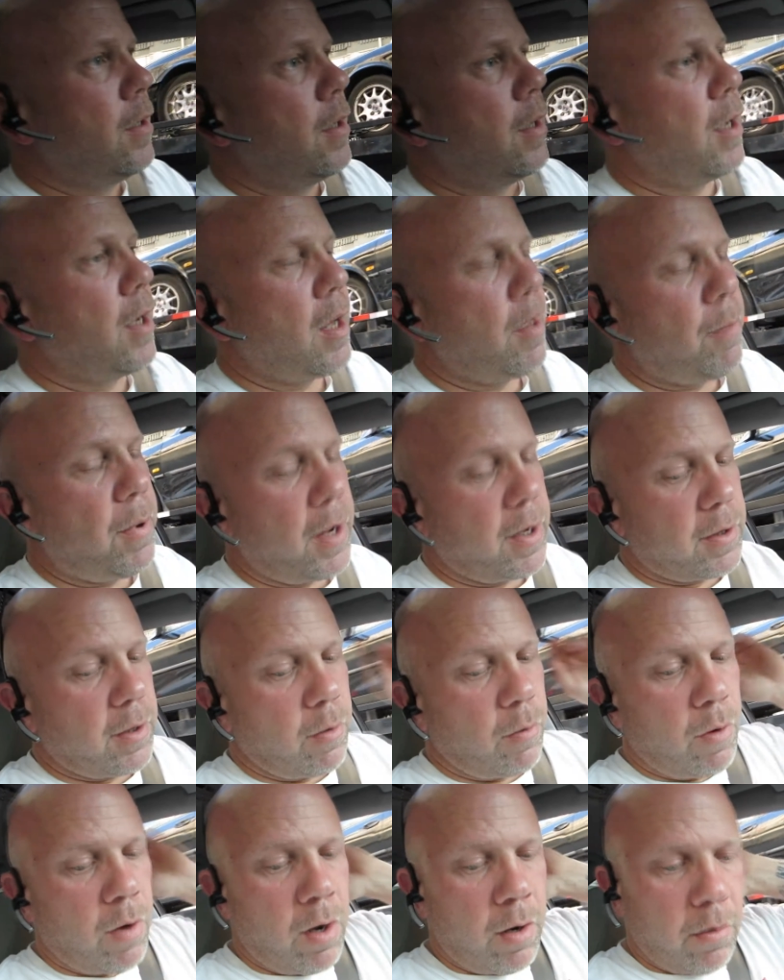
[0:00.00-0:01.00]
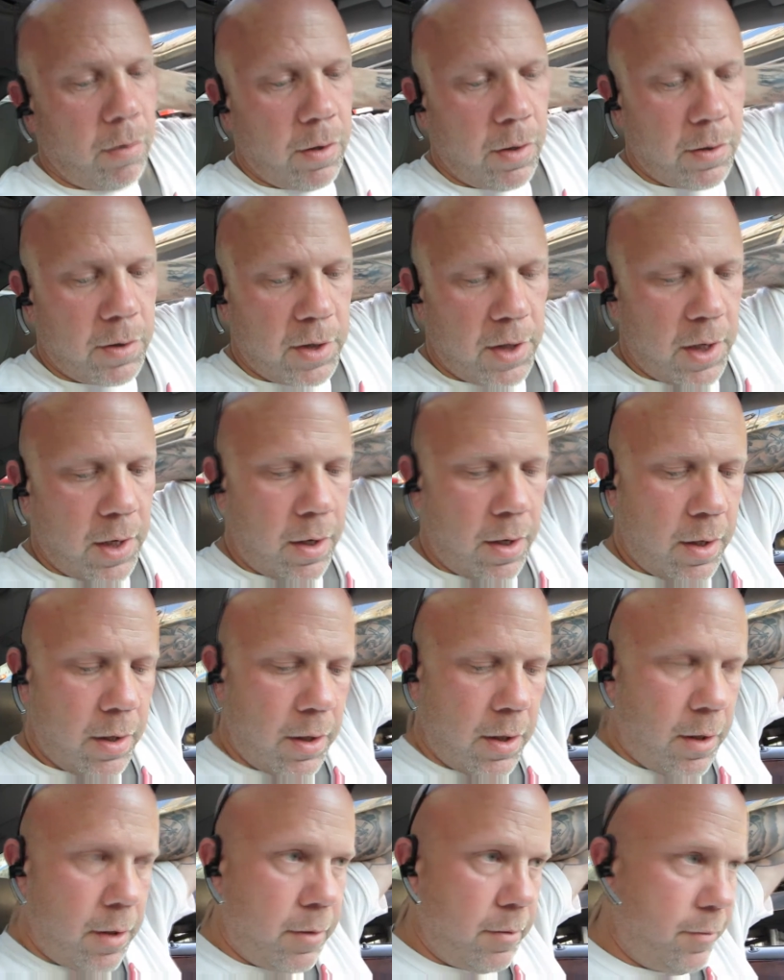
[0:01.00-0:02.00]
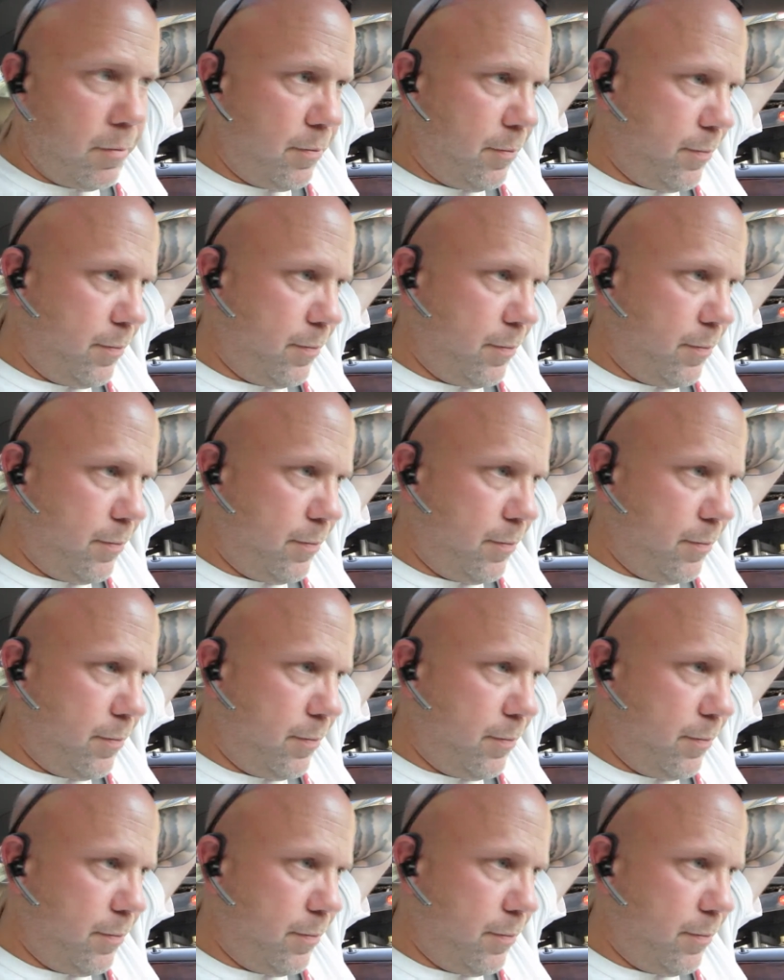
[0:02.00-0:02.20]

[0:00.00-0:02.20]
I think I picked the wrong road to get on, though.